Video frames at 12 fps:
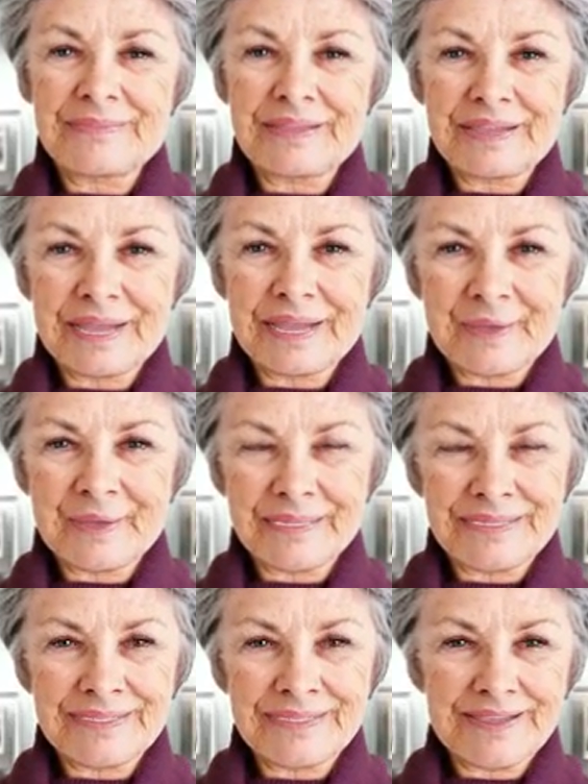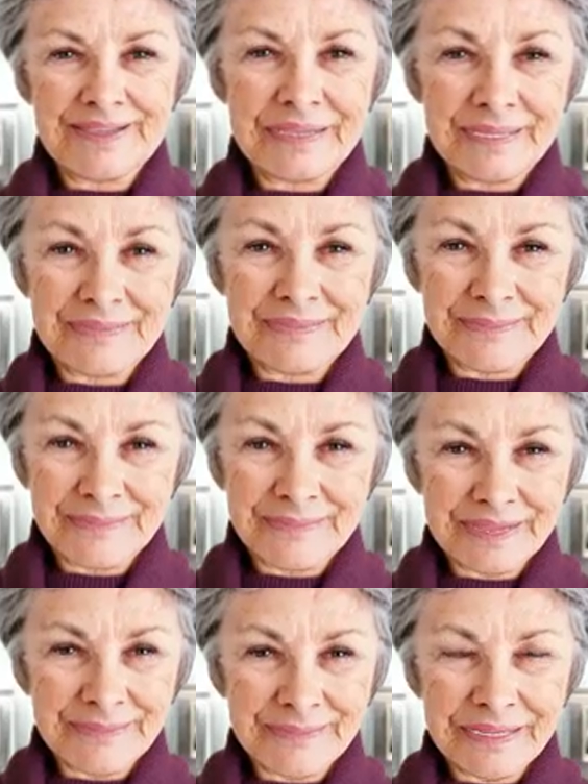A line on the skin running from
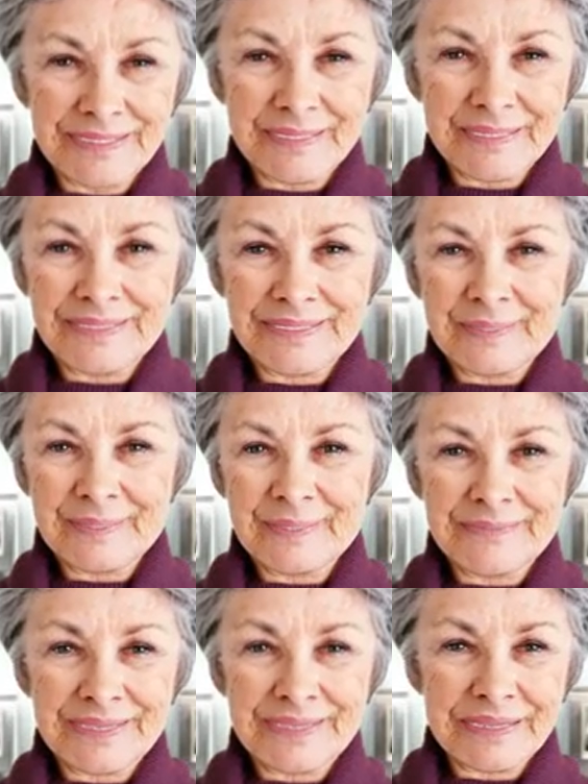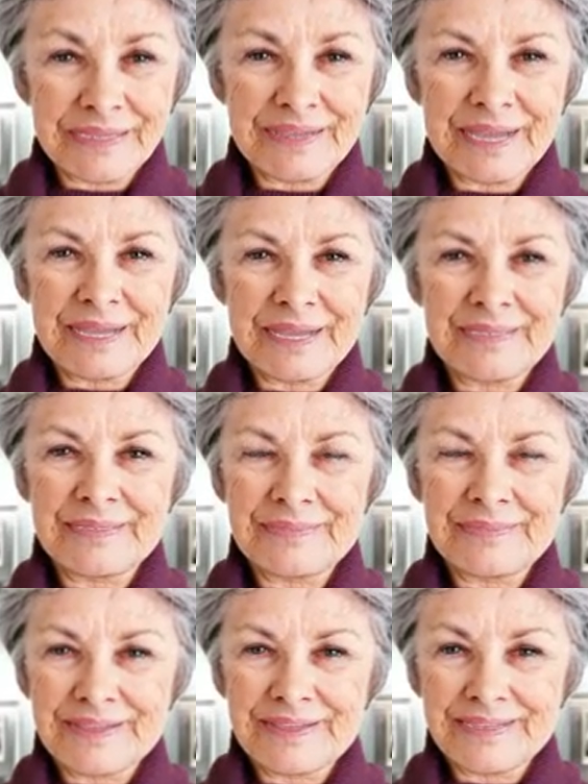belly button to pubic hairline,
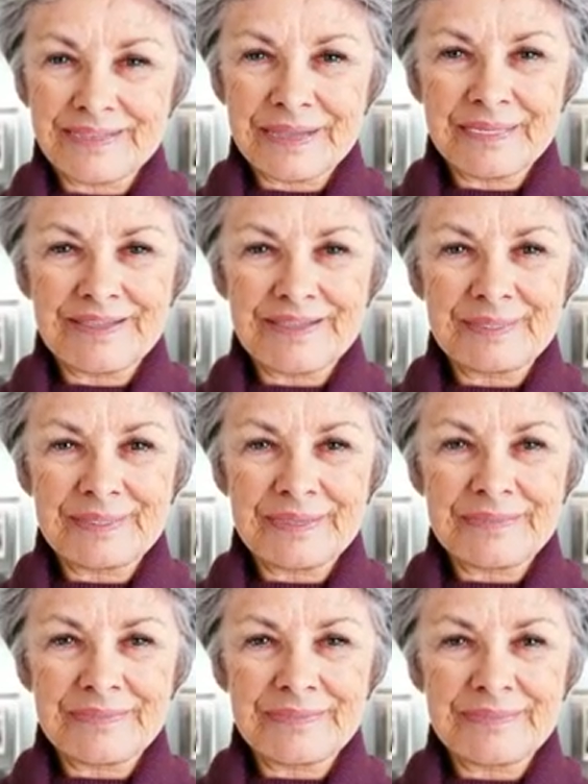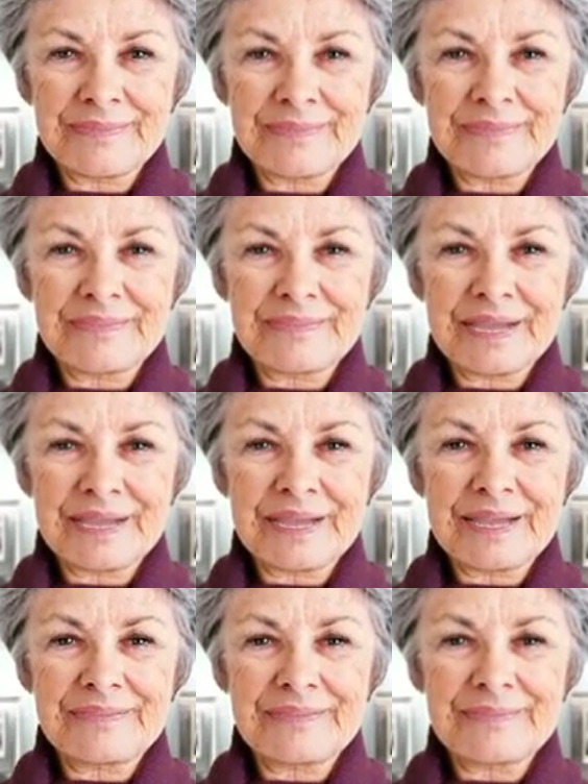linea nigra.
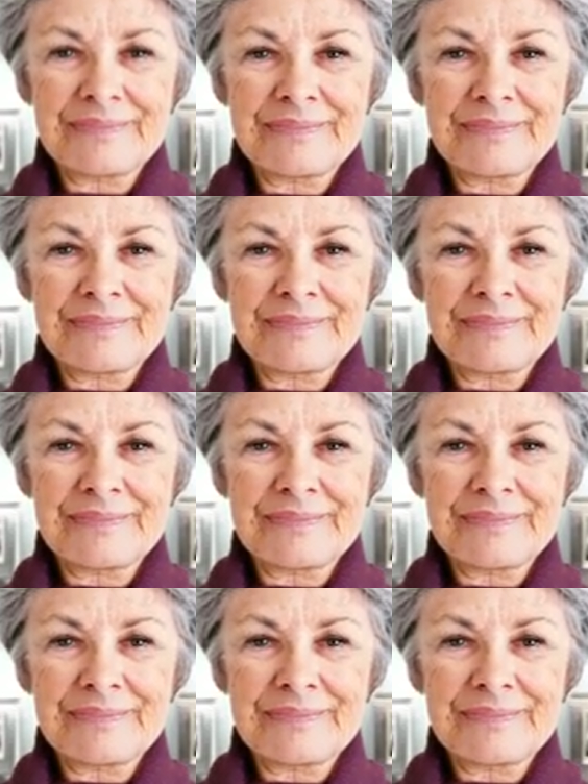5.